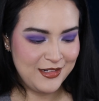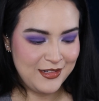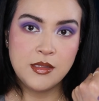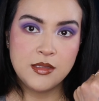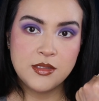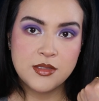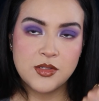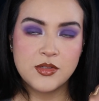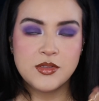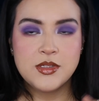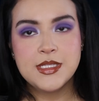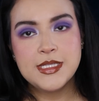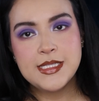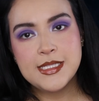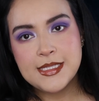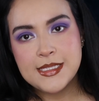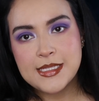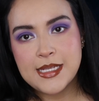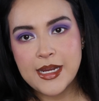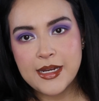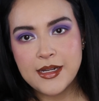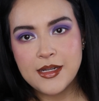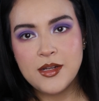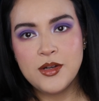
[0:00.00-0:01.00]
So just a
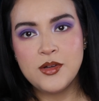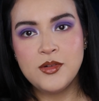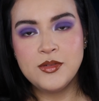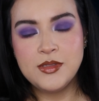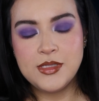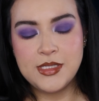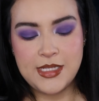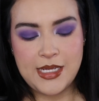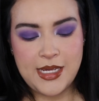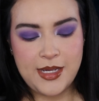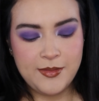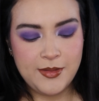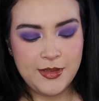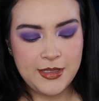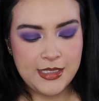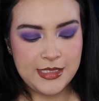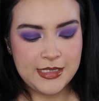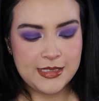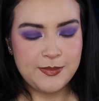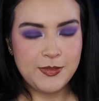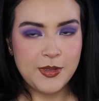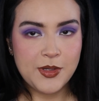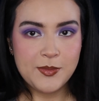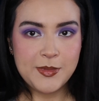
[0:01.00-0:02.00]
side note, I'm going to
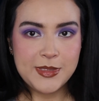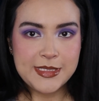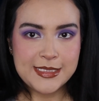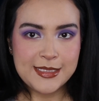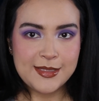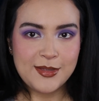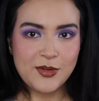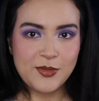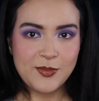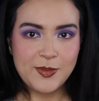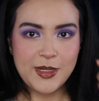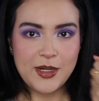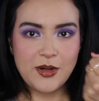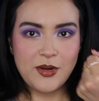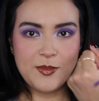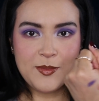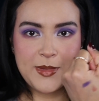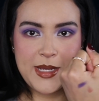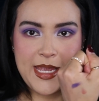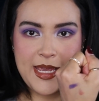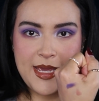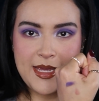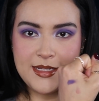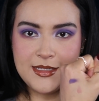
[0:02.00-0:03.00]
experiment a little bit on
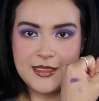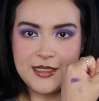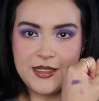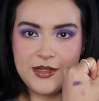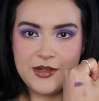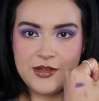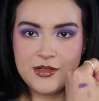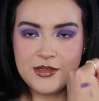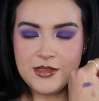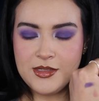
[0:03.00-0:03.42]
my hand here.